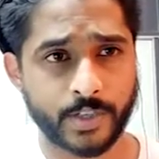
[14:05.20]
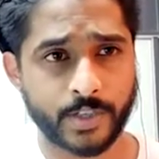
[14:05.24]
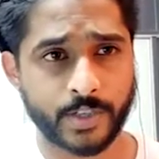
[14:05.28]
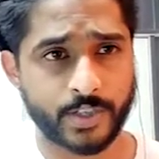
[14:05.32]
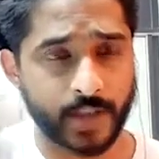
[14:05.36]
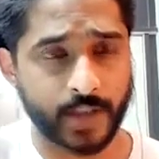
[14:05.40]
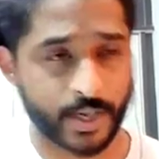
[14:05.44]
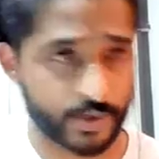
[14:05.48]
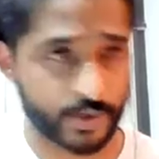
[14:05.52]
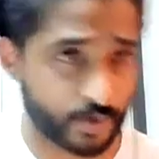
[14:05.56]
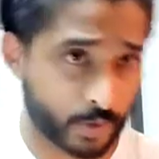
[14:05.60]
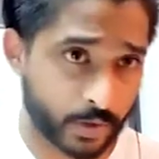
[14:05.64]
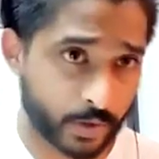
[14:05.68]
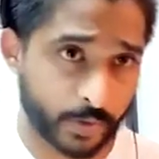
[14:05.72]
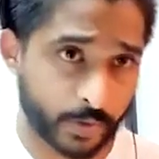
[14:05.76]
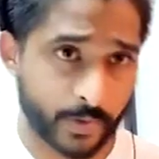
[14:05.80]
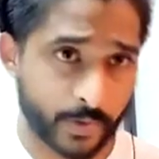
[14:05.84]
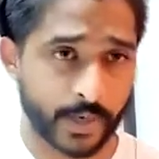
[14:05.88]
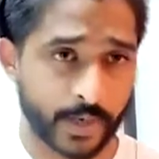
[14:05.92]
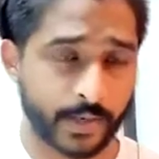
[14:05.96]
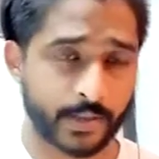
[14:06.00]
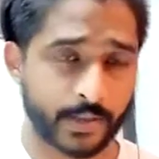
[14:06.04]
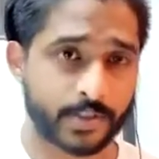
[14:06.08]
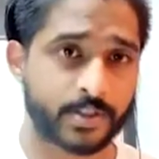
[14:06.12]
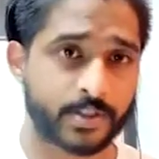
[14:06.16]
Sancho on the right
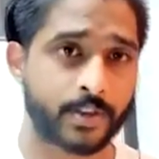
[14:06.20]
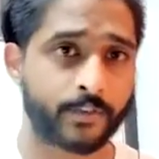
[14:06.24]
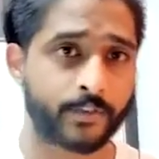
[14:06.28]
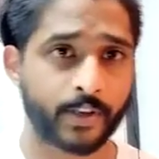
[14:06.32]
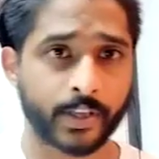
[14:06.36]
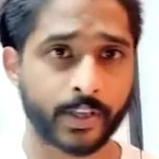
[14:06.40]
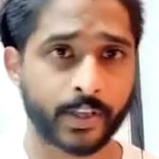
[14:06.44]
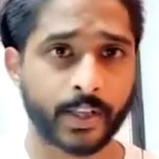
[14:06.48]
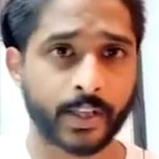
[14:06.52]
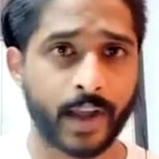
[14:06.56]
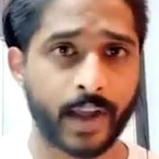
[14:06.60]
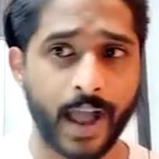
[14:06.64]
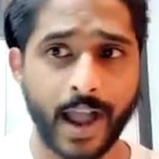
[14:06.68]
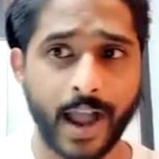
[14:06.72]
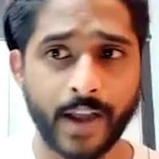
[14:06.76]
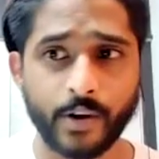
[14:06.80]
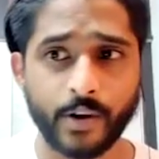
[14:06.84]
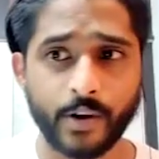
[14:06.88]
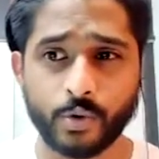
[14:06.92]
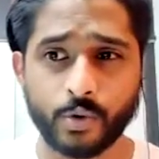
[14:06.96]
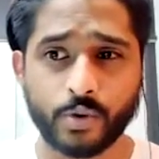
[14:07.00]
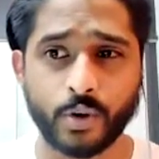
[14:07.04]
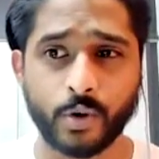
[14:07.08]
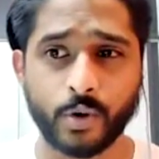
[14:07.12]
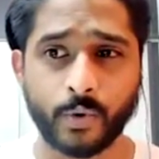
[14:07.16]
and stuff like that. I
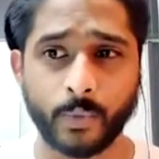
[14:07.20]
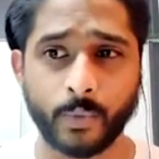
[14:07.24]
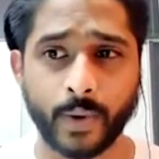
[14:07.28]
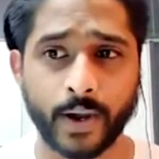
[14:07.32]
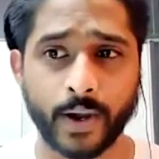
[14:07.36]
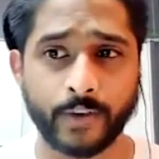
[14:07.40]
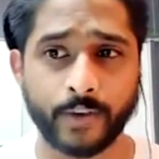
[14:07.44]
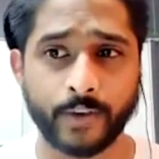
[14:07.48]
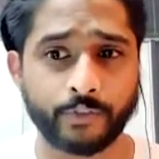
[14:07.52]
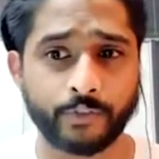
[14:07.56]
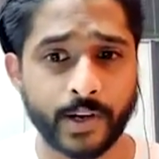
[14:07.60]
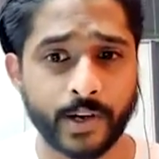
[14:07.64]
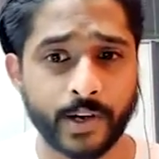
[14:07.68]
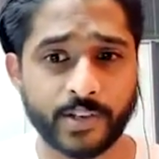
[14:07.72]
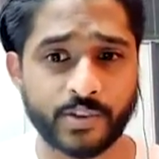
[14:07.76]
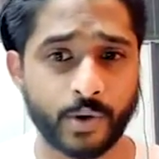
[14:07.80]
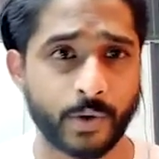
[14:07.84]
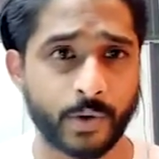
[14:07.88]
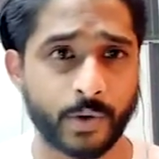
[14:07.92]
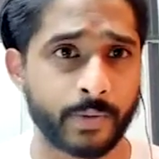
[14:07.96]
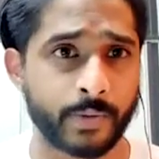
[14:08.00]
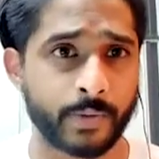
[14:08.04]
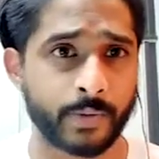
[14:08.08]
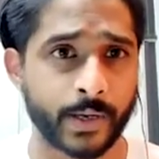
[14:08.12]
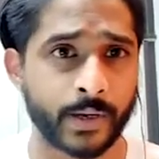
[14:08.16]
don't know where Fred is going to
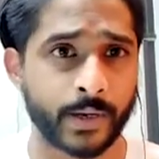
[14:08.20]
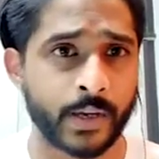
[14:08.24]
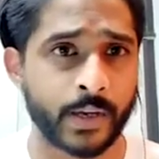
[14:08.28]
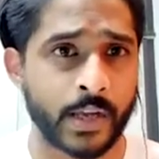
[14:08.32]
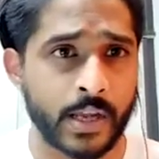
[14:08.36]
play.